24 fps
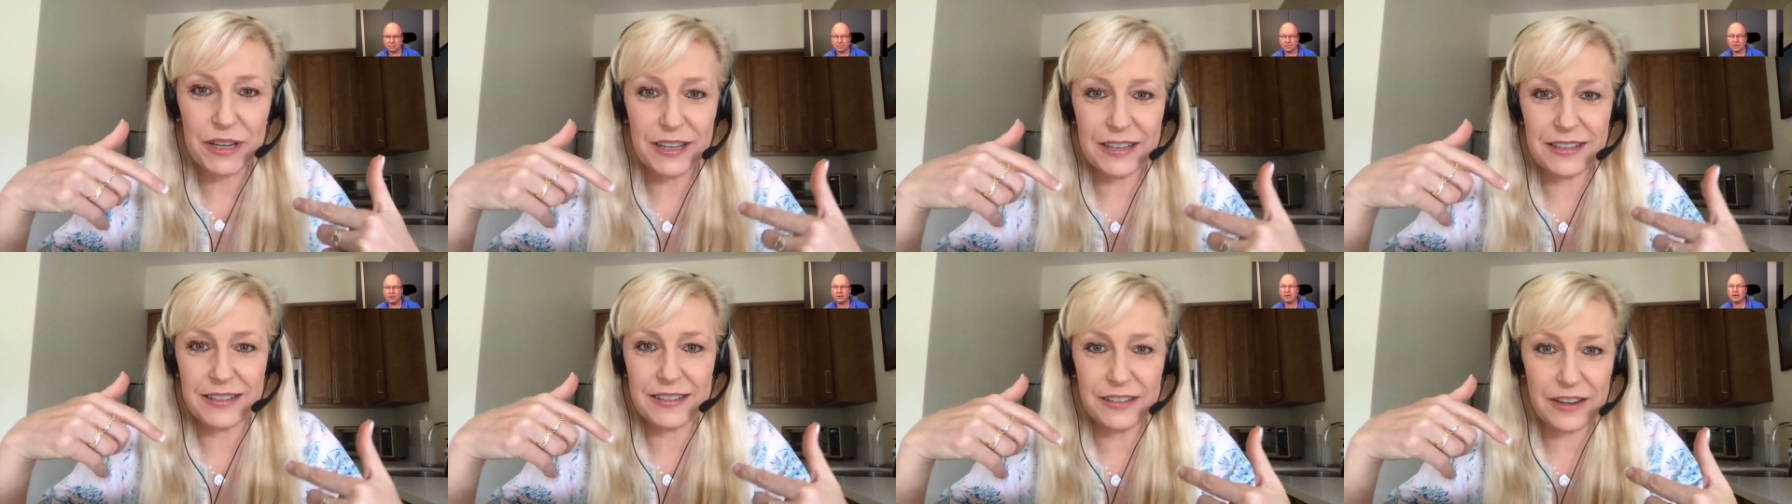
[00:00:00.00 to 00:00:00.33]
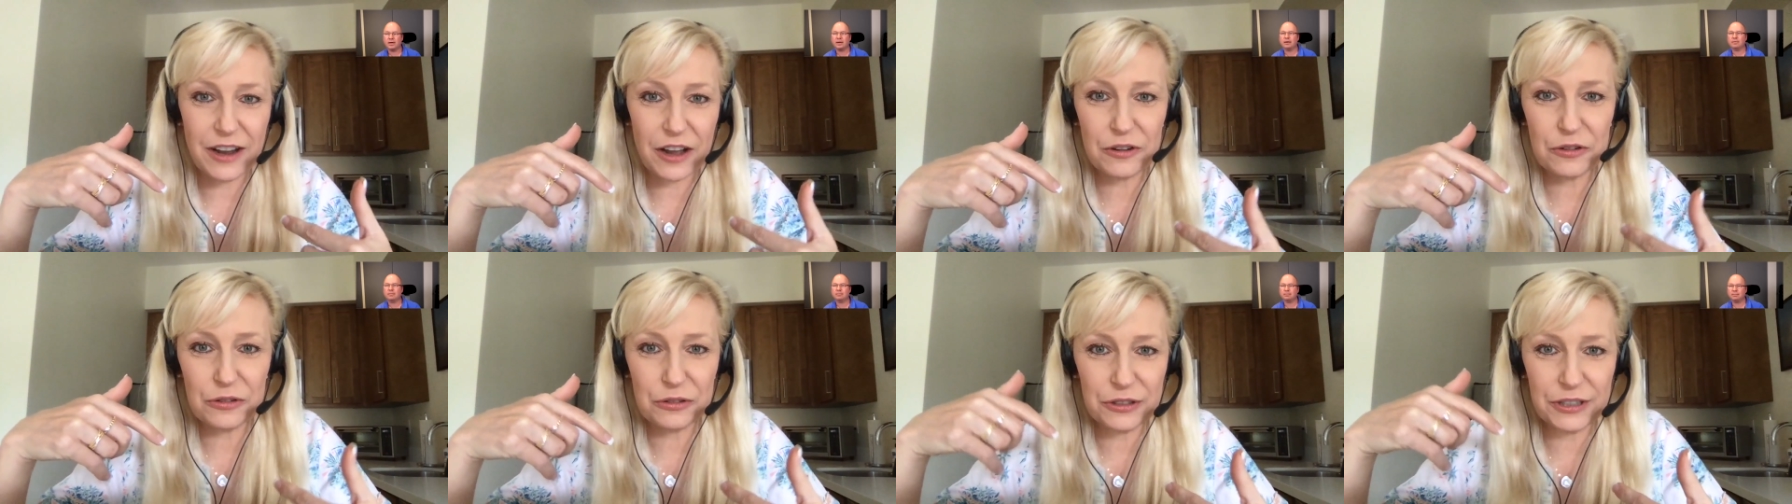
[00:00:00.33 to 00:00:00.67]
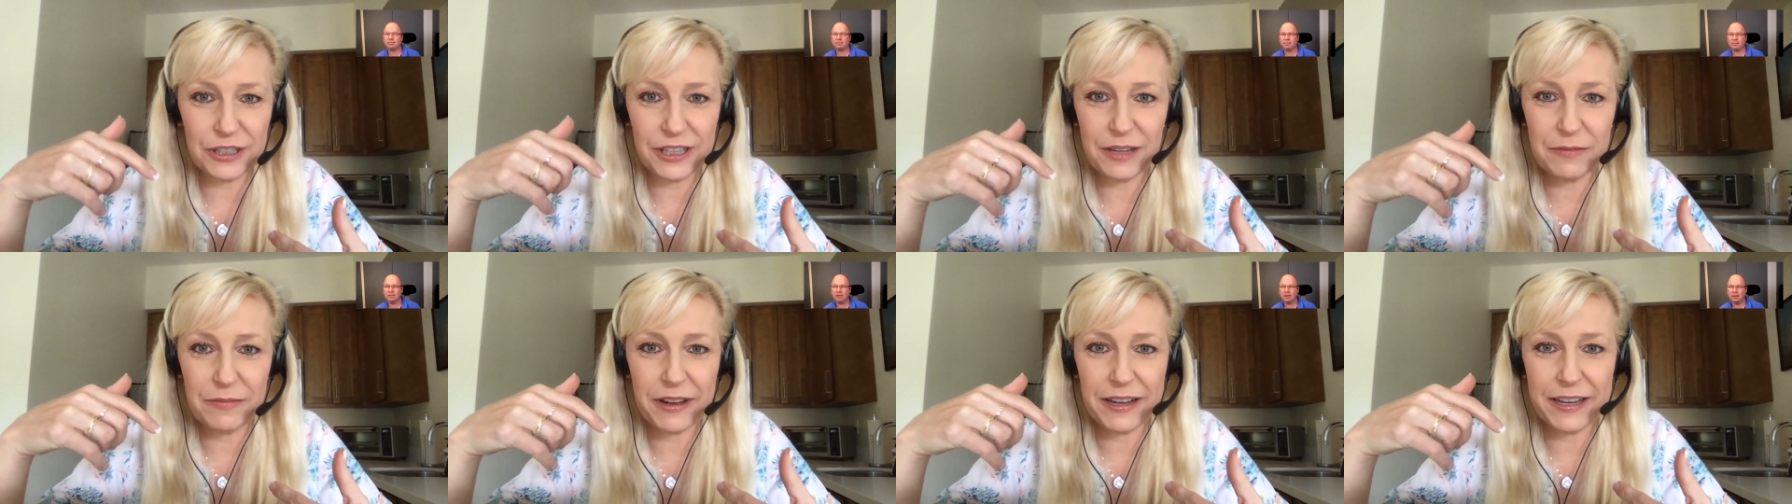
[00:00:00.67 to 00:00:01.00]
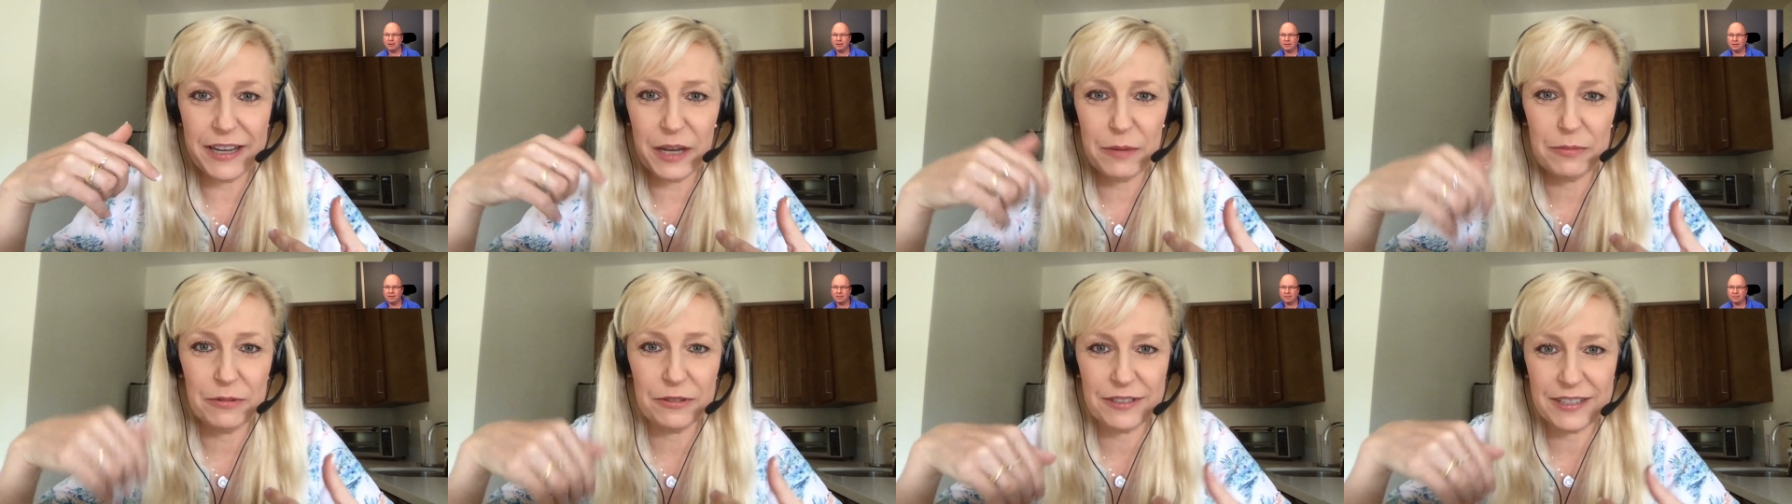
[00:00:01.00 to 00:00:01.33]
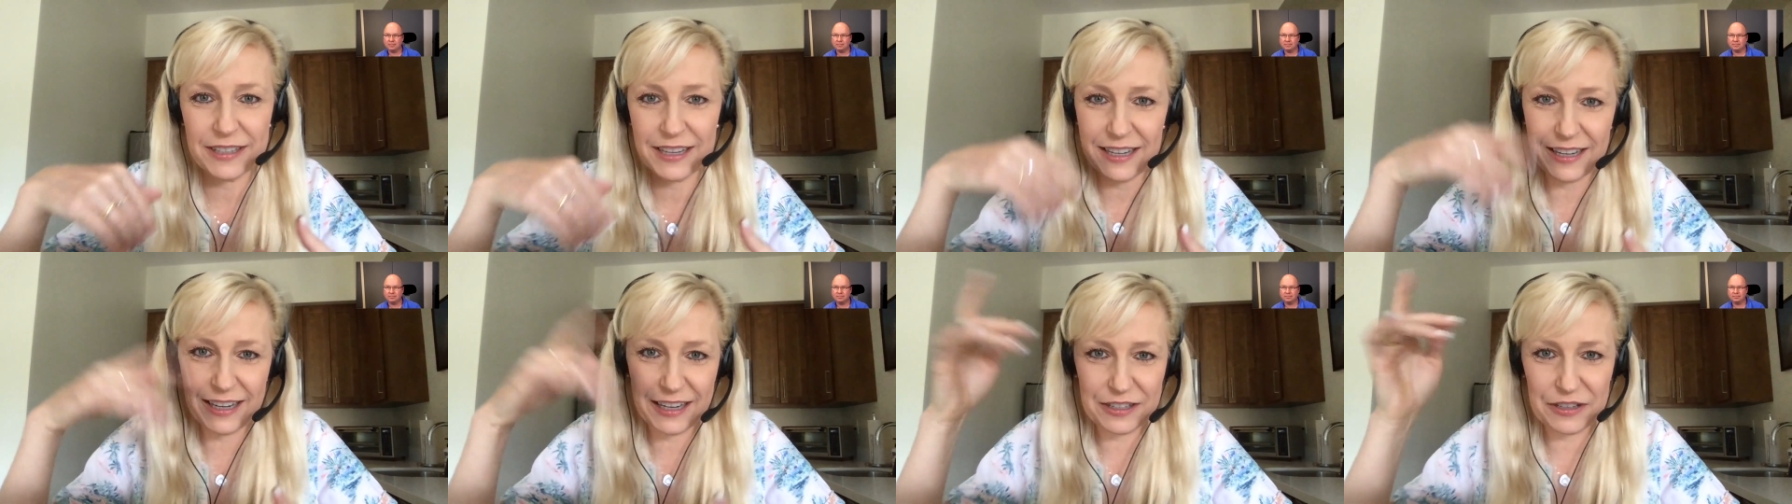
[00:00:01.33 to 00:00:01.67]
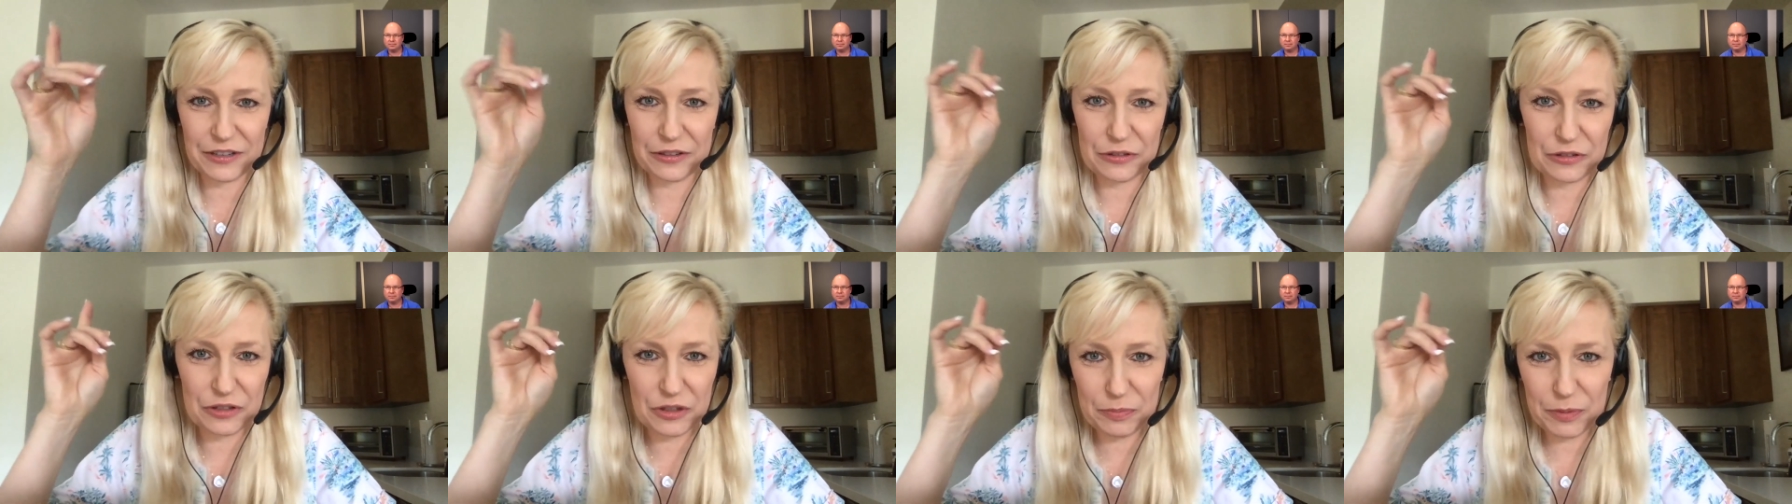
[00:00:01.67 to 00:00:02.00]
Because okay. not only am I able to
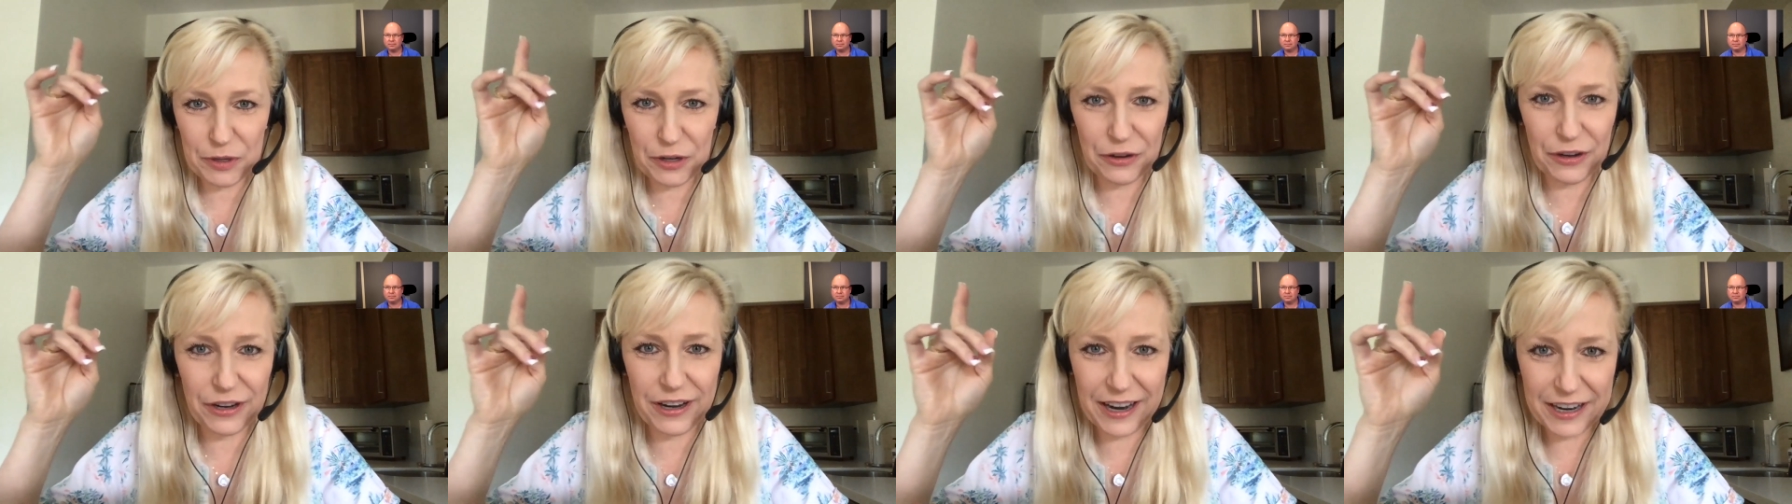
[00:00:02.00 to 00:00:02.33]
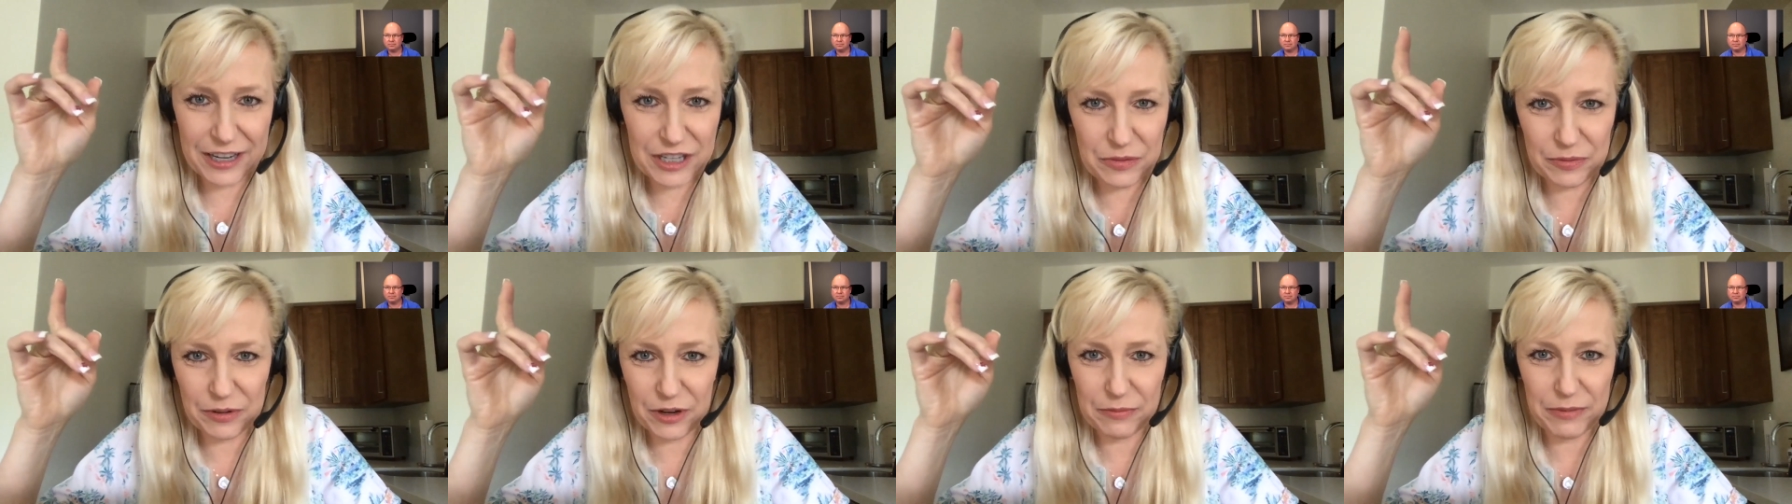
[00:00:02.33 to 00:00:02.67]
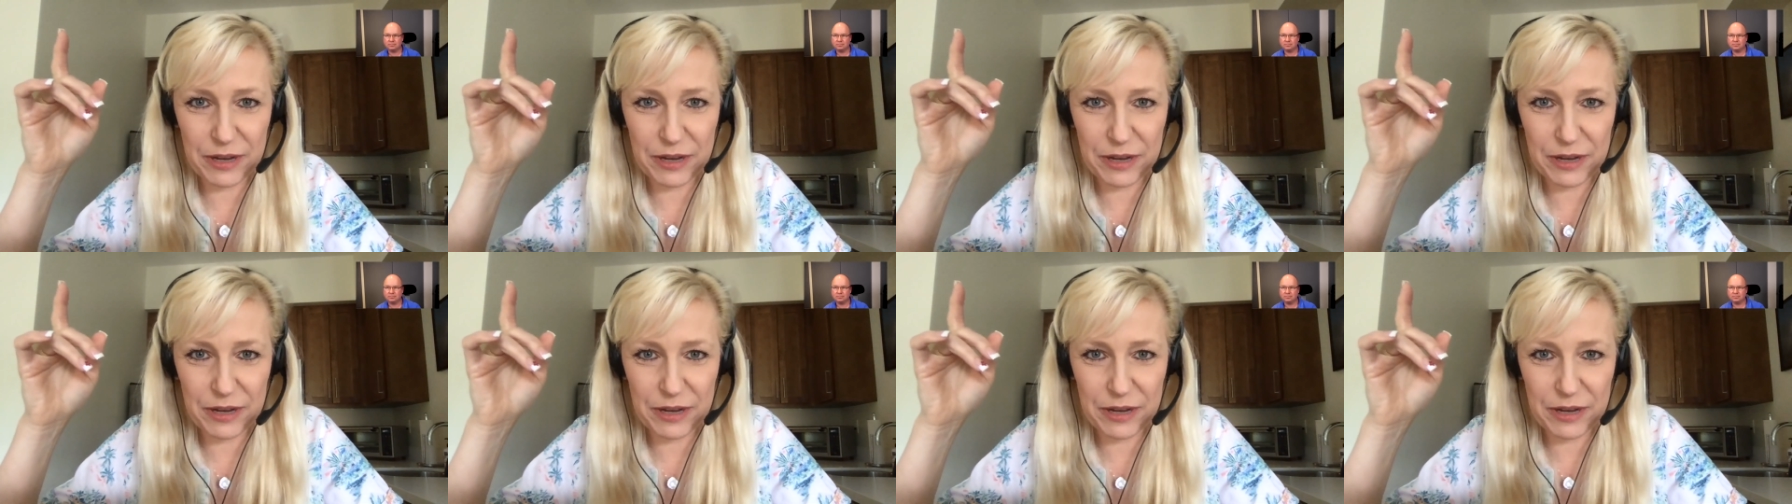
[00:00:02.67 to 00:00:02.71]
connect to their spirit guides,